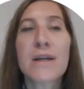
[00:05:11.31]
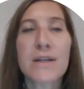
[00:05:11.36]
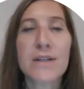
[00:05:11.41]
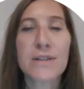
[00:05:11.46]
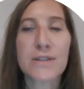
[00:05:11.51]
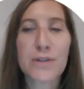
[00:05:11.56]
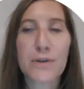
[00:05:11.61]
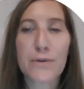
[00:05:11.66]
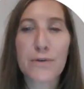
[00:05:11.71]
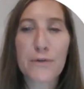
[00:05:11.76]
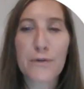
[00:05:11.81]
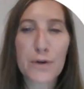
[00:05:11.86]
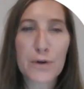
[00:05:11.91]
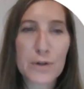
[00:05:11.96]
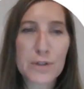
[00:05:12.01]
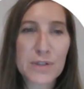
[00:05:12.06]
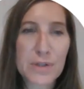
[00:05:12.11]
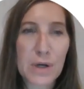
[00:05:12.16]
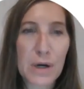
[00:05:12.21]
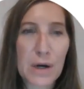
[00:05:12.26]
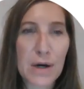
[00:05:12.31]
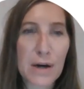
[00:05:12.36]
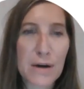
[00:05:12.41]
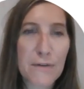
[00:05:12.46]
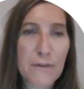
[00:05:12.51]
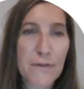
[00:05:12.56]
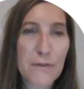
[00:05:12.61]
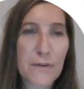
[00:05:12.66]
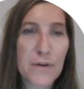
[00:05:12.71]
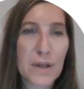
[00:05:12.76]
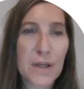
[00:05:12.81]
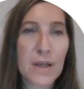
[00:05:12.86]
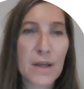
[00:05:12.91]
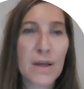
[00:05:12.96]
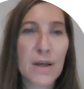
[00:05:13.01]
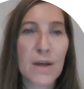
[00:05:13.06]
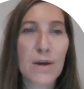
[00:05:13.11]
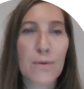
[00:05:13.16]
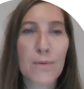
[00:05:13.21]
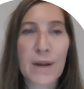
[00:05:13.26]
So first off,
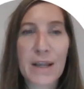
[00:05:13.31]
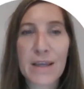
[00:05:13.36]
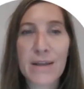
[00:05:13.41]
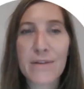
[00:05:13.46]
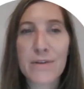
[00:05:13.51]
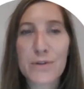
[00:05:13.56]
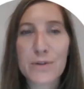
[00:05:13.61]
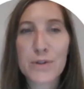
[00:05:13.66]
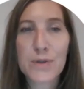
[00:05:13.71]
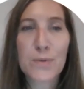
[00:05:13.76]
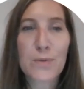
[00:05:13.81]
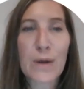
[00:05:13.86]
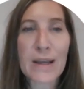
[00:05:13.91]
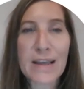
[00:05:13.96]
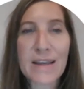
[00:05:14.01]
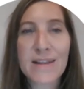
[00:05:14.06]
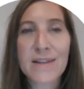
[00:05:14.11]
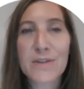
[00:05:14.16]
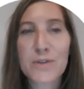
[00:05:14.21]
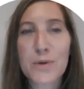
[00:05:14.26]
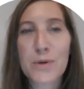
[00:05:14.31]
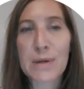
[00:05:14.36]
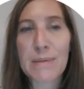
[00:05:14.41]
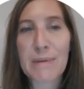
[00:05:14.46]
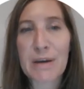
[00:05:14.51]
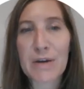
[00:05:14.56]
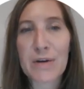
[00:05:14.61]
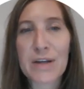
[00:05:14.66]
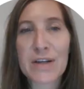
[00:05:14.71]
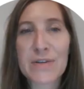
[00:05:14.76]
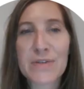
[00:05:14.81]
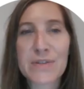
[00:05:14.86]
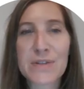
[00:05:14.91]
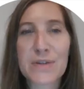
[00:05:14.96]
regulatory barriers,